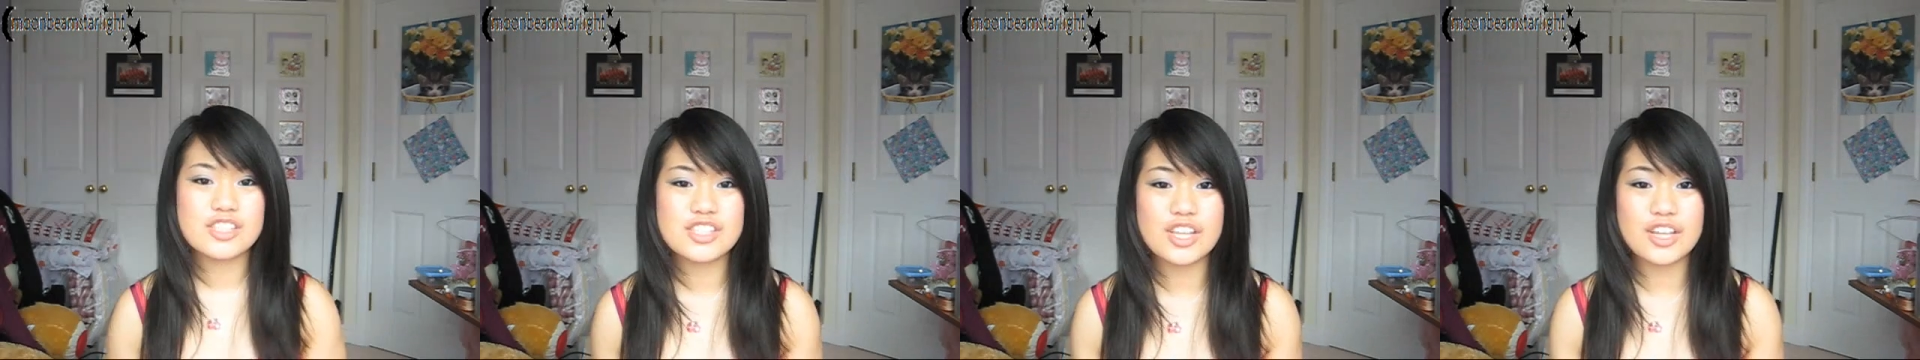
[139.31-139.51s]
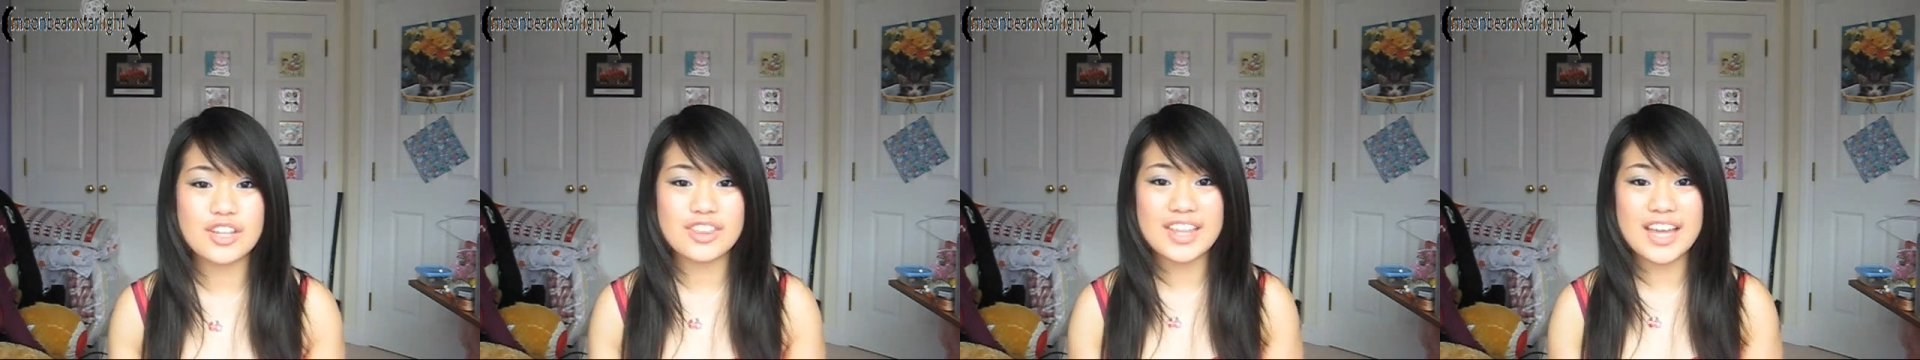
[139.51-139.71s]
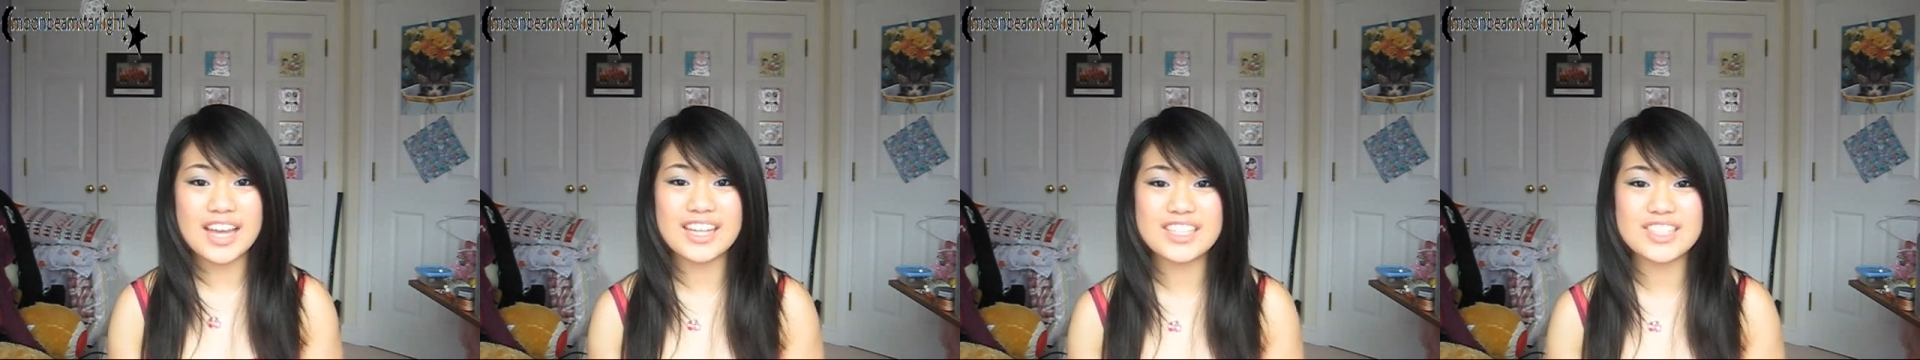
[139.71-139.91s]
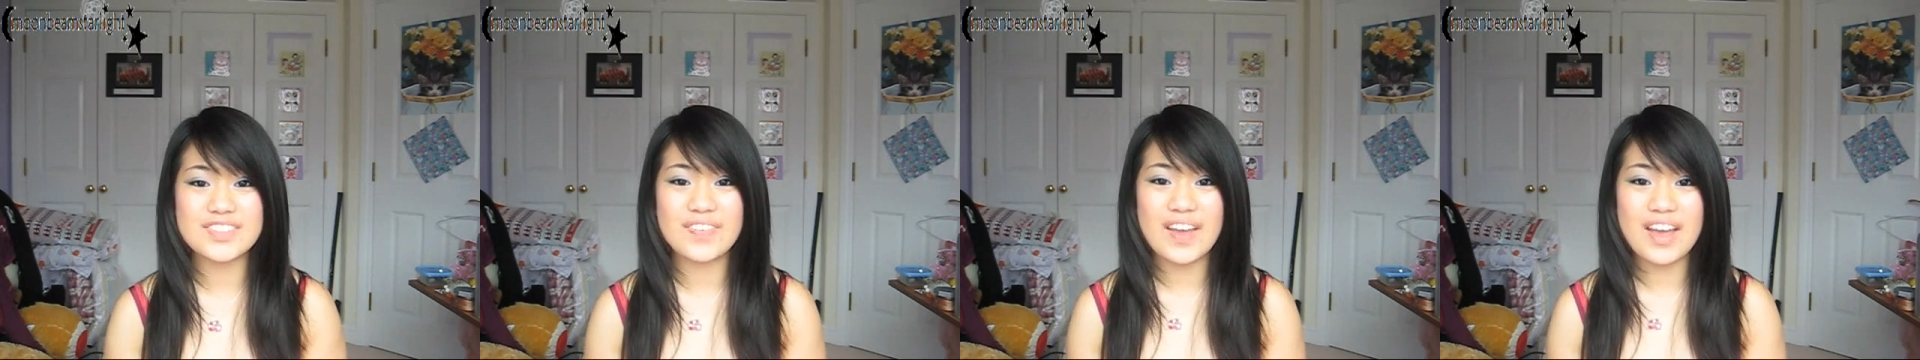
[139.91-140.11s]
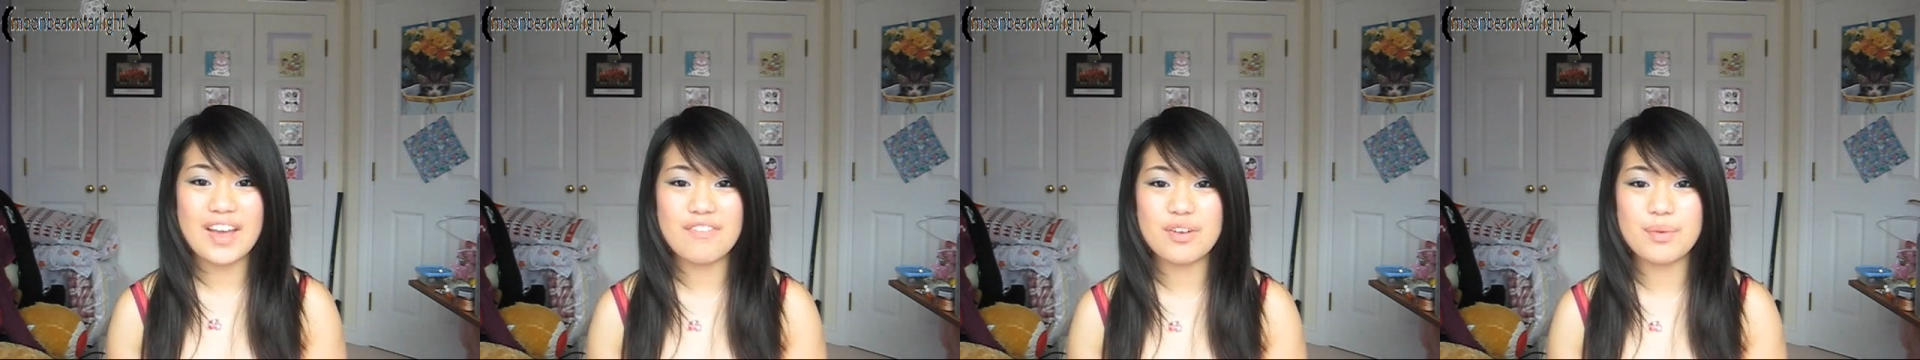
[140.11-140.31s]
So thanks
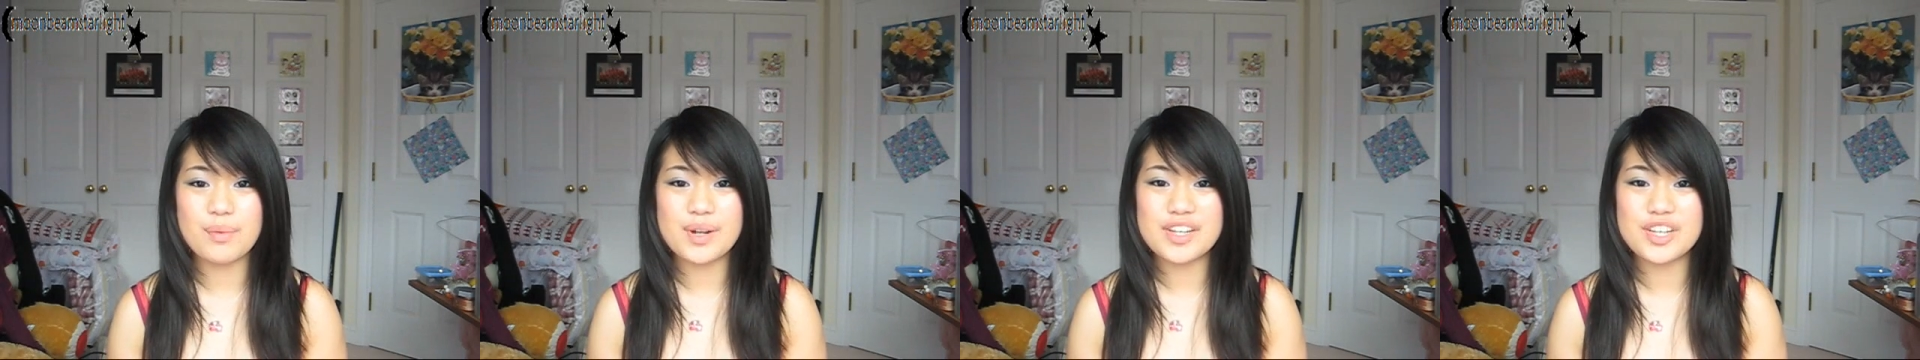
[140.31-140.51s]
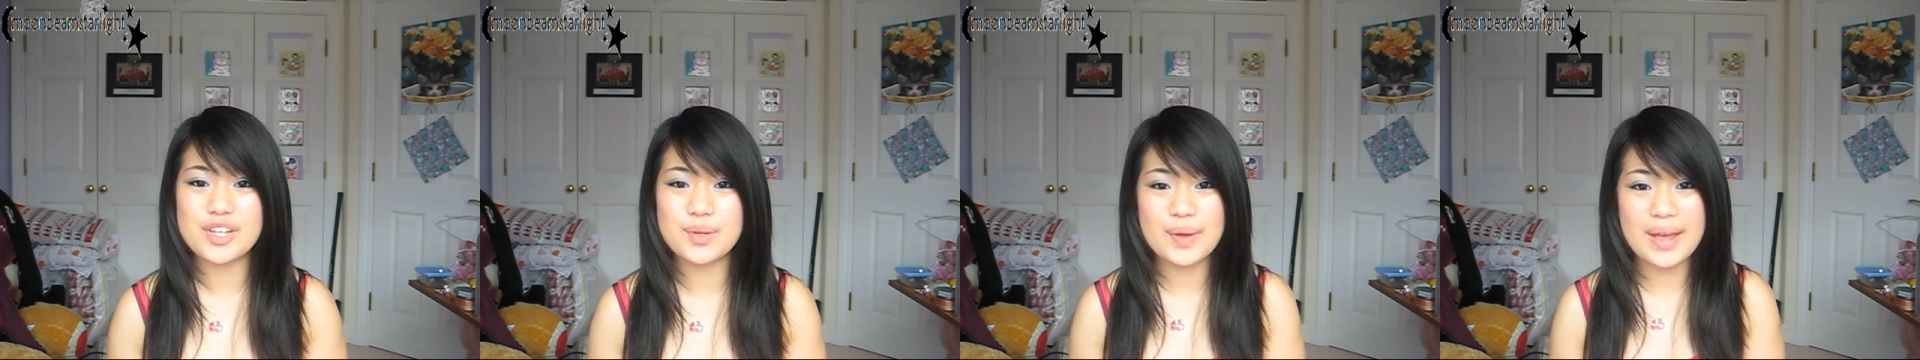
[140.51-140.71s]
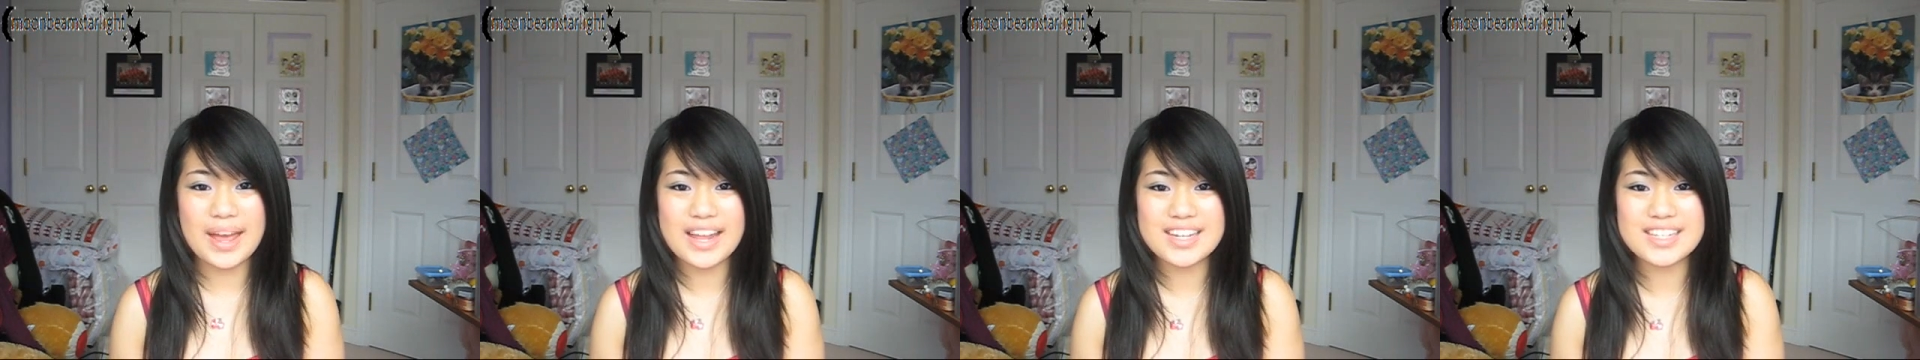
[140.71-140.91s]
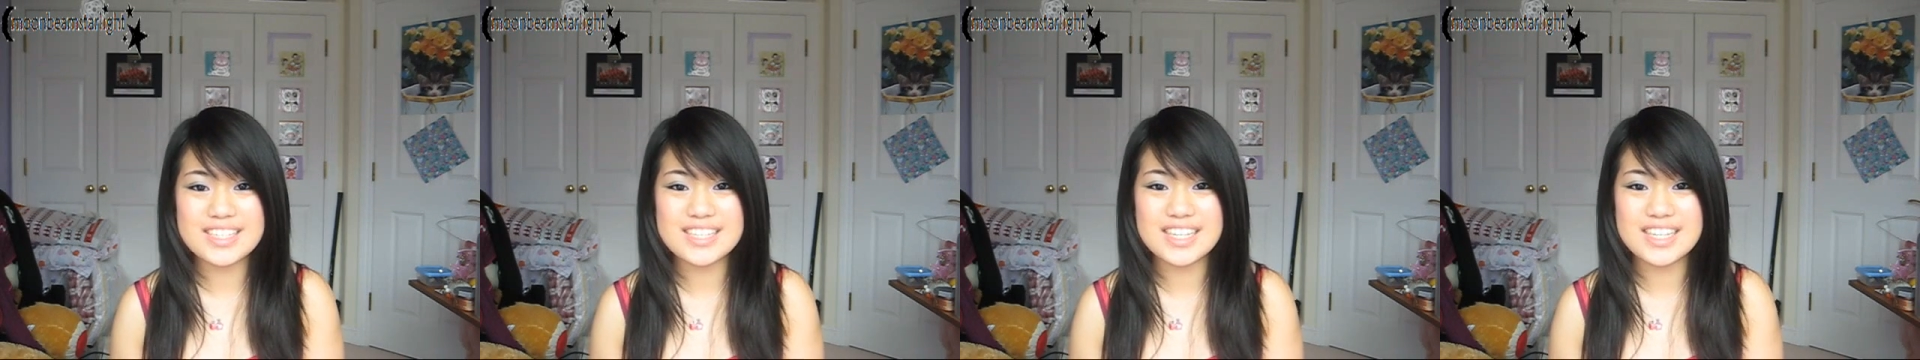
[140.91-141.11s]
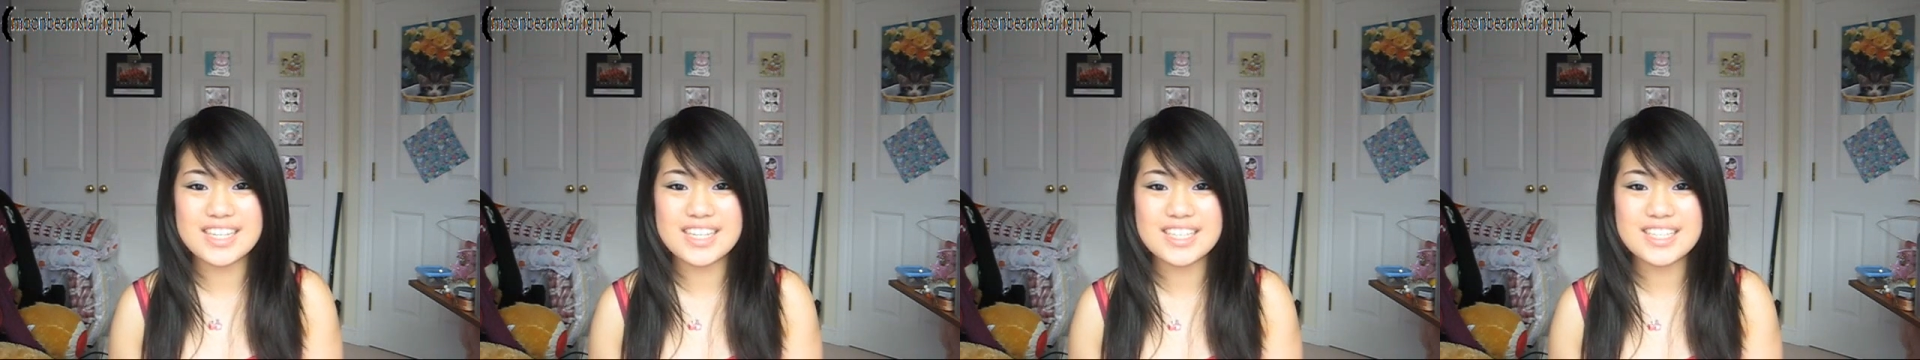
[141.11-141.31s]
for everyone who
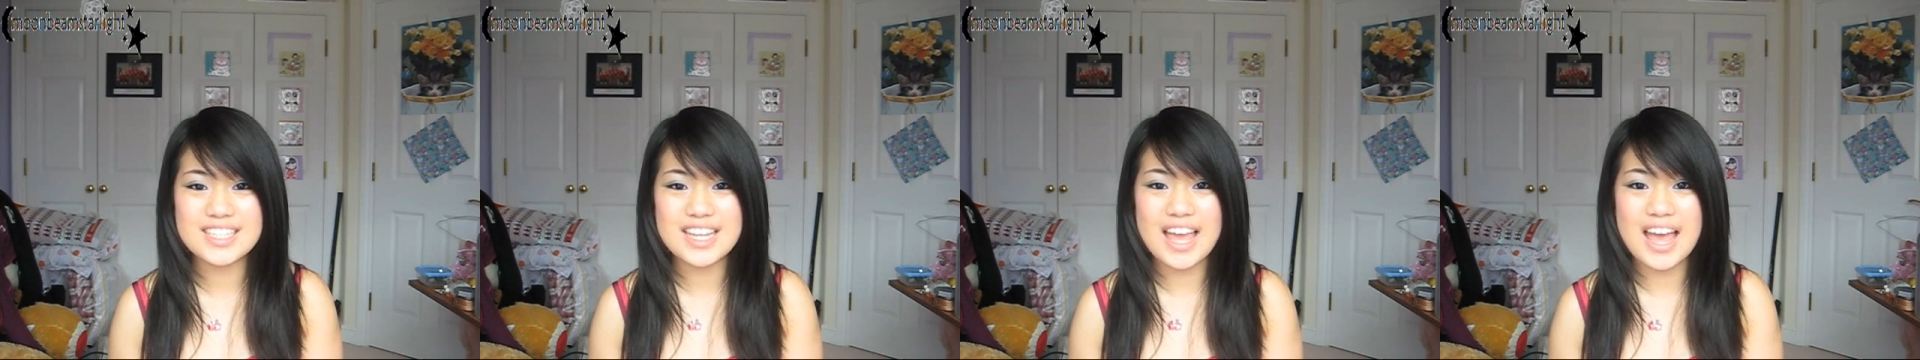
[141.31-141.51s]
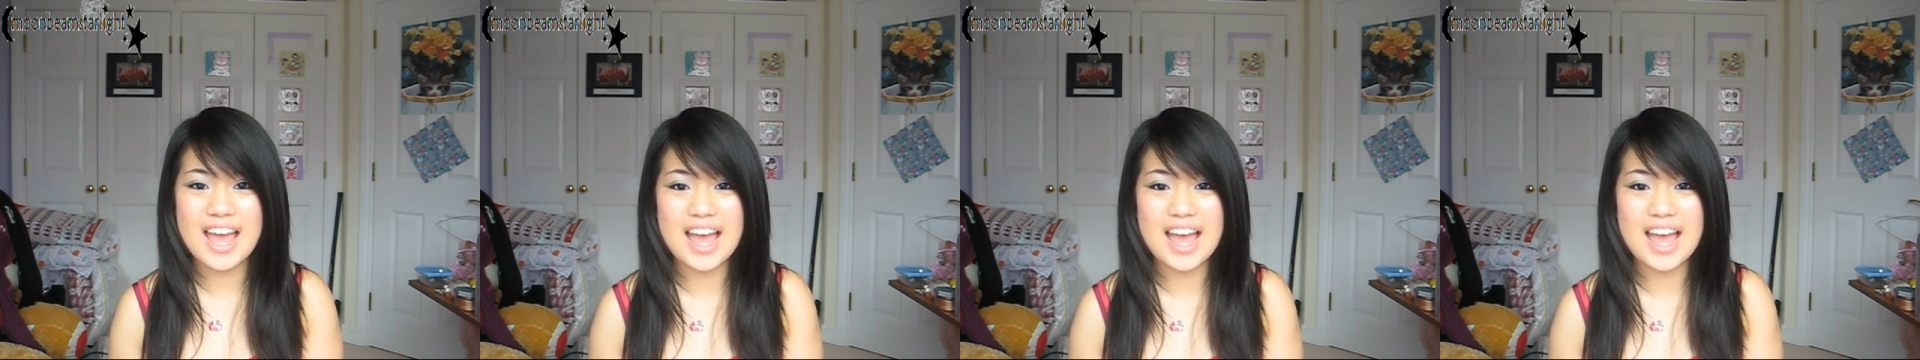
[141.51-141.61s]
entered